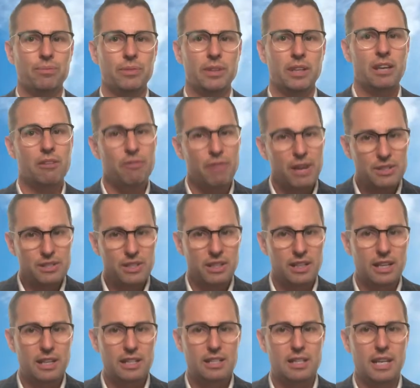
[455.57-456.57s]
Invest in
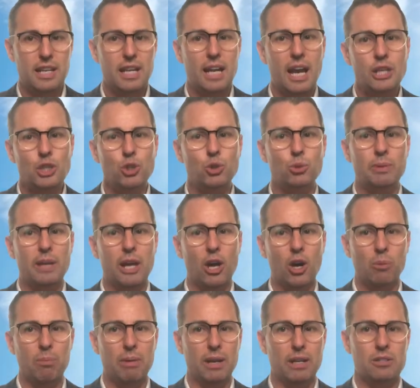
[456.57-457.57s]
NET and you'll be
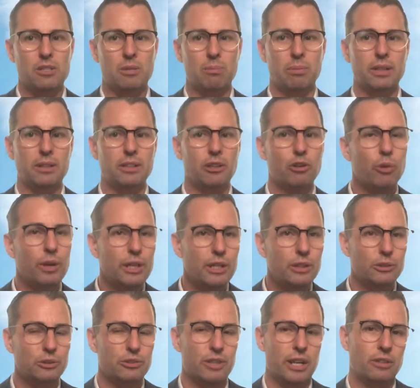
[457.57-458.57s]
helping to bring the
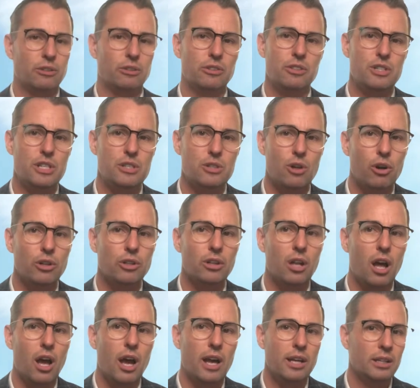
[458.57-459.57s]
critical technologies
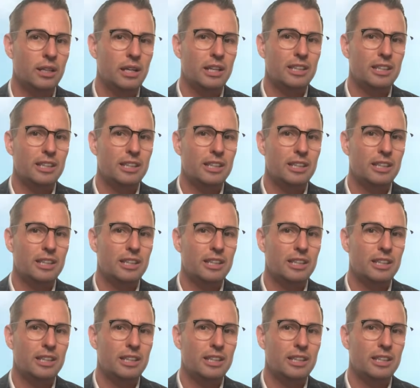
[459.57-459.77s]
online